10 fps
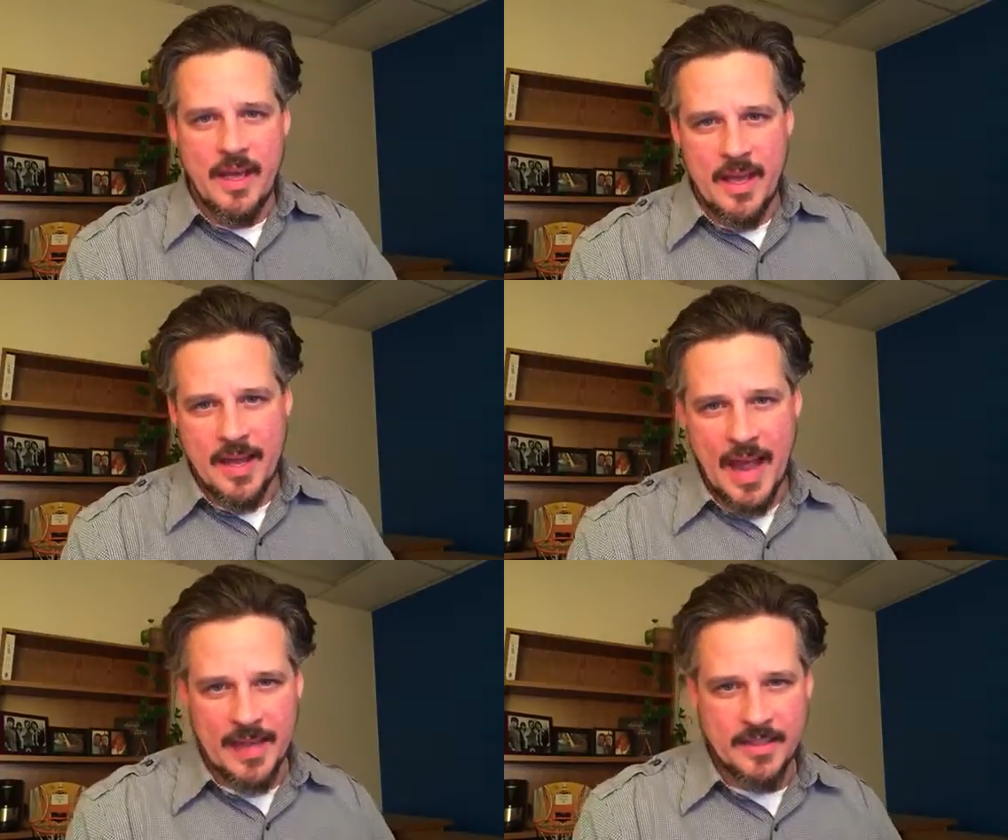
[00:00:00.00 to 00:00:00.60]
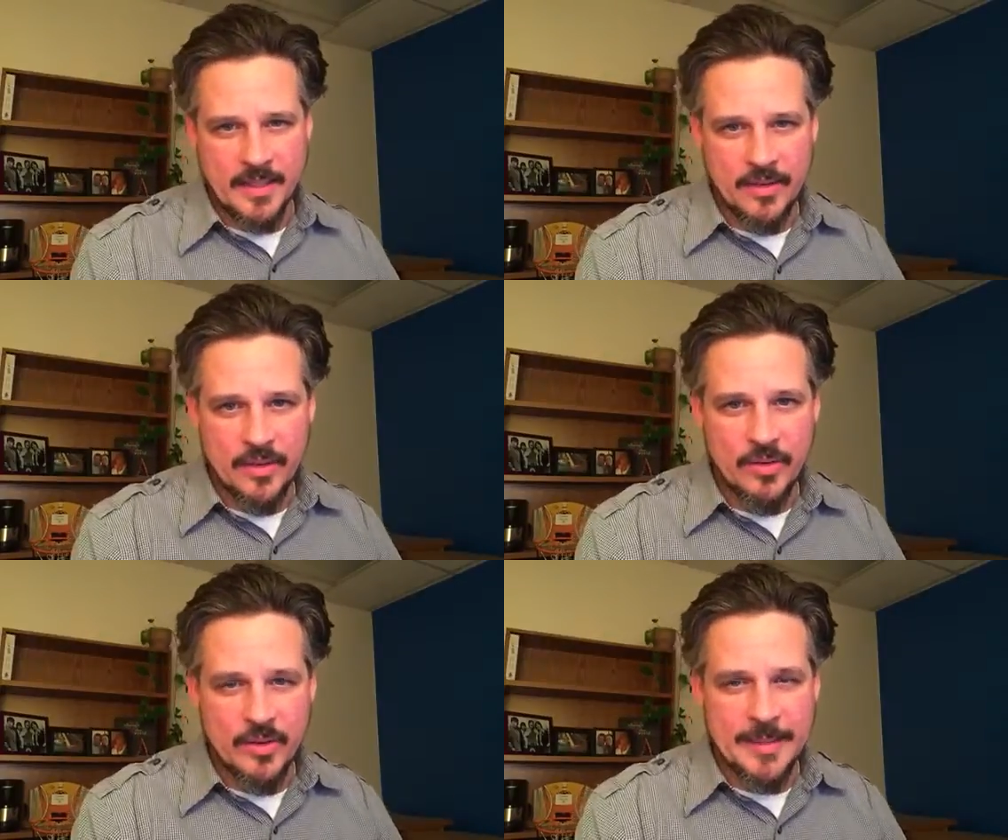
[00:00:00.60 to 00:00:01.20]
and acting
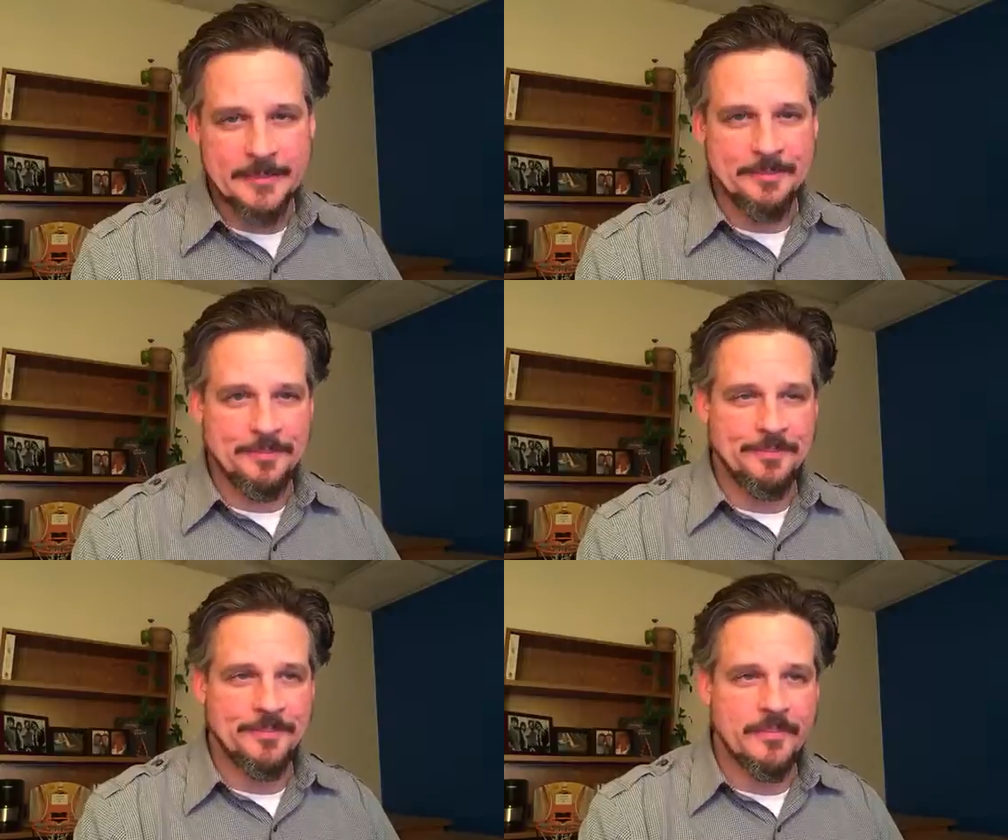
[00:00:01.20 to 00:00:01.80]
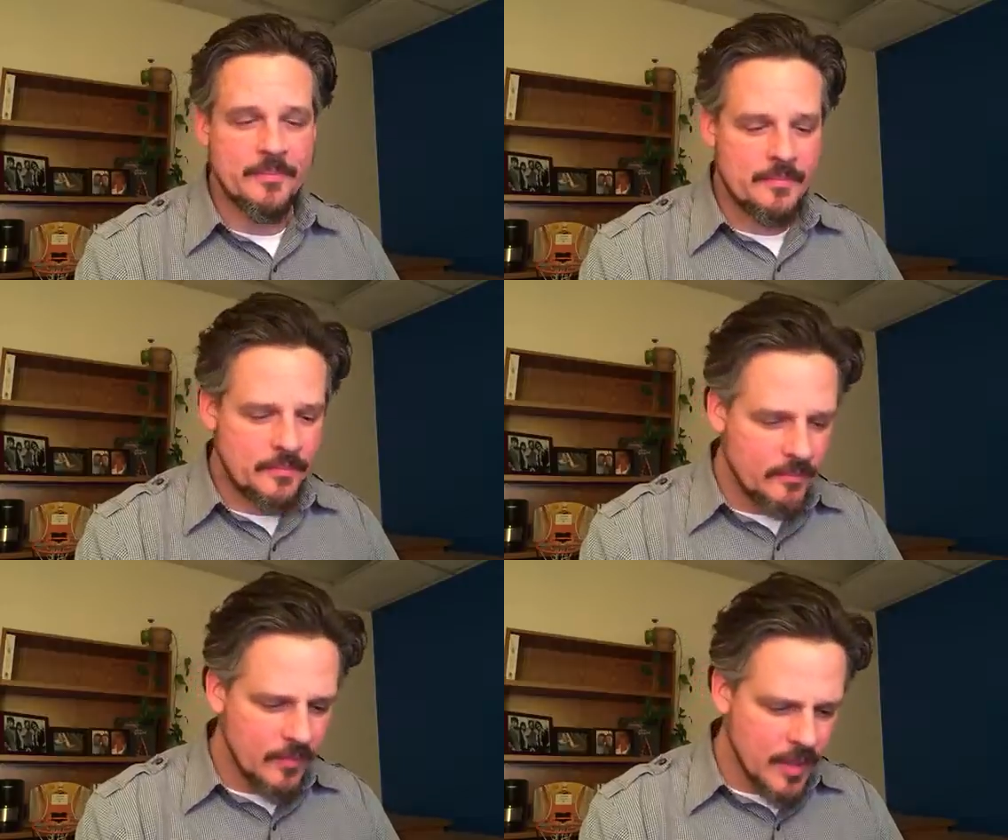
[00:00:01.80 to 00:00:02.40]
locally.
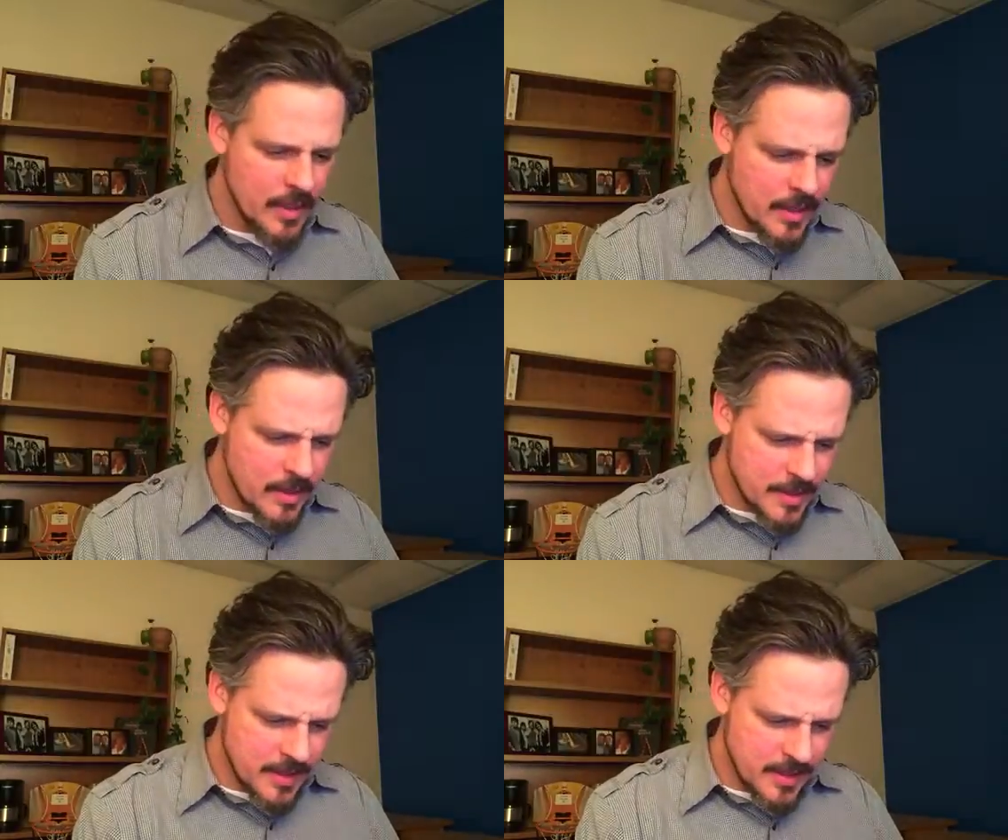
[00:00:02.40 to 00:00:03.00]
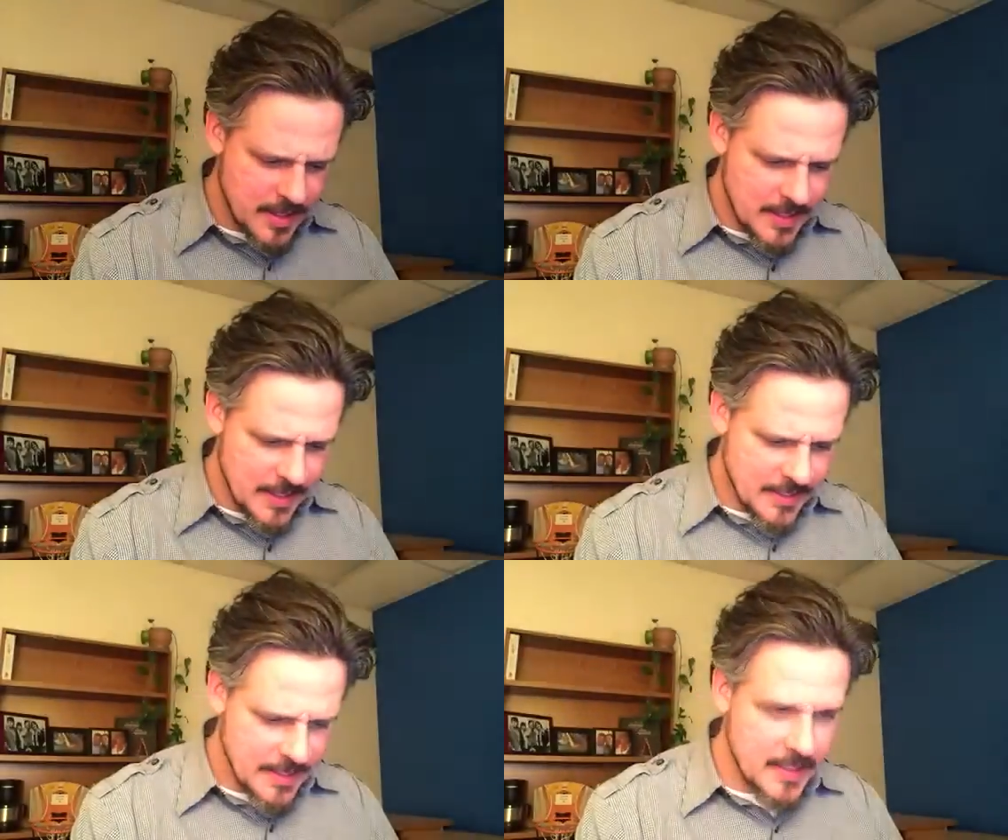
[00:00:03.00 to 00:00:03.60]
Another thing that I'd
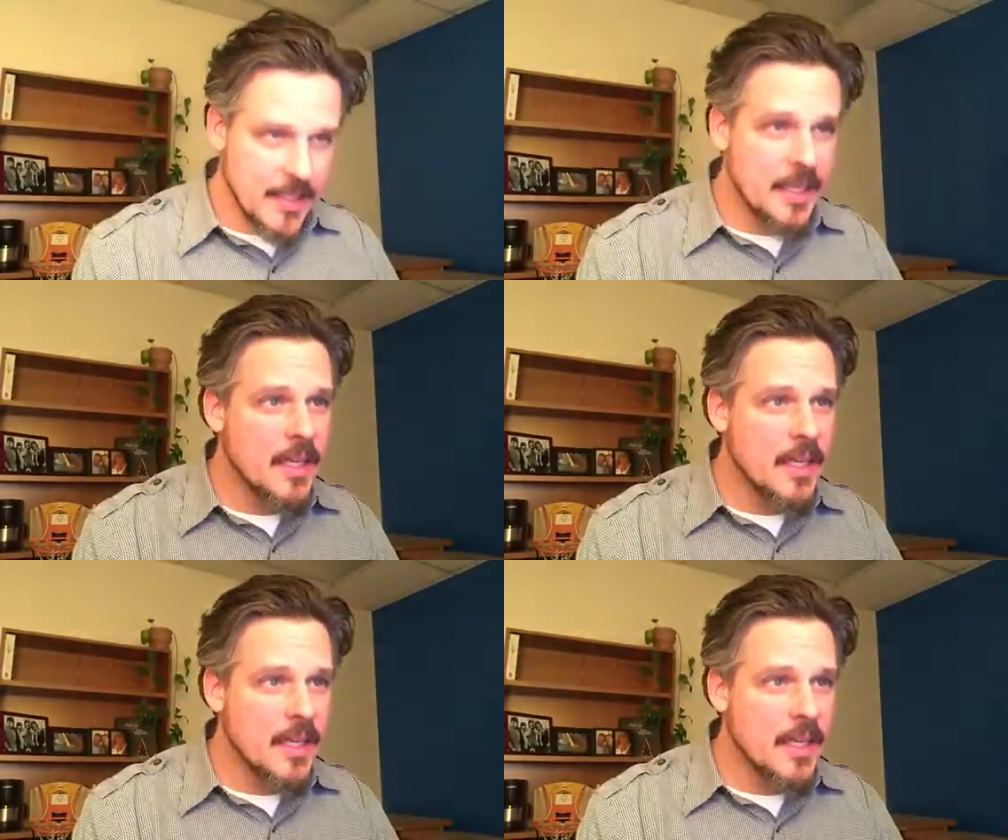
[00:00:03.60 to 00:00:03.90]
like to